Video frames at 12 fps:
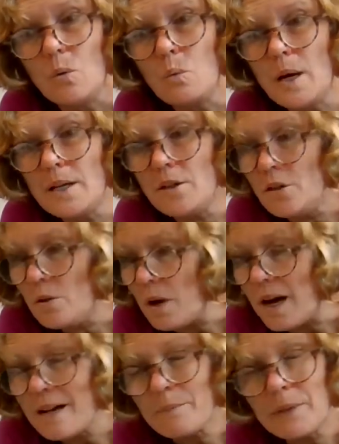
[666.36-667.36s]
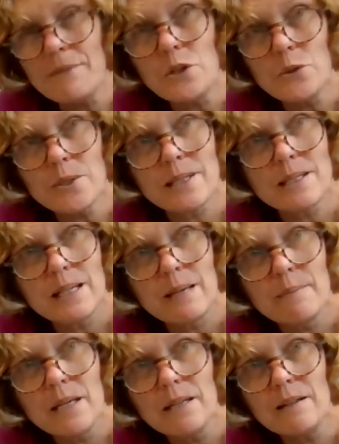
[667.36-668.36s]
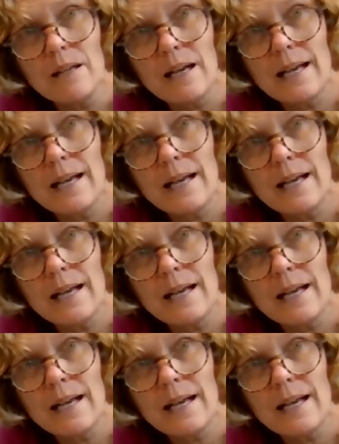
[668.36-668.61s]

Whenever you're steaming,